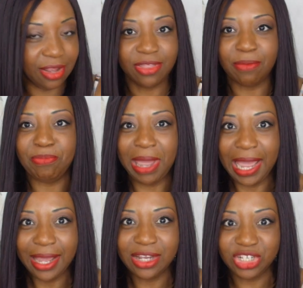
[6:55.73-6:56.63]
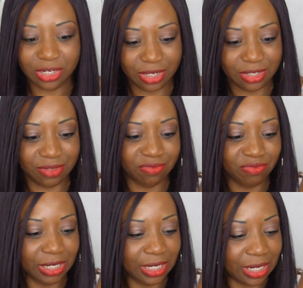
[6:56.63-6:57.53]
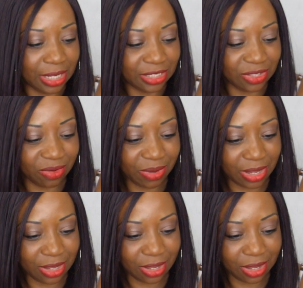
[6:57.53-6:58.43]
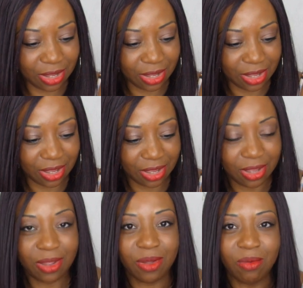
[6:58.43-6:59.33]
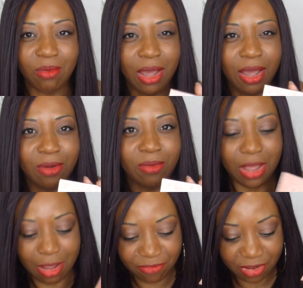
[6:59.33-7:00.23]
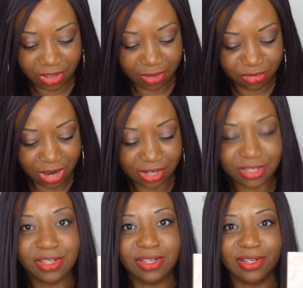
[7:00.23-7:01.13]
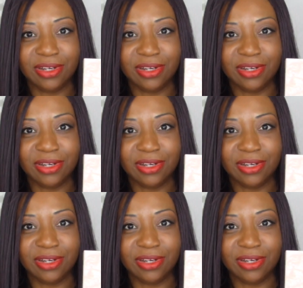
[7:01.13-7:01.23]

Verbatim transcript: The packaging is really nice though, eh? Wow, I'm very impressed.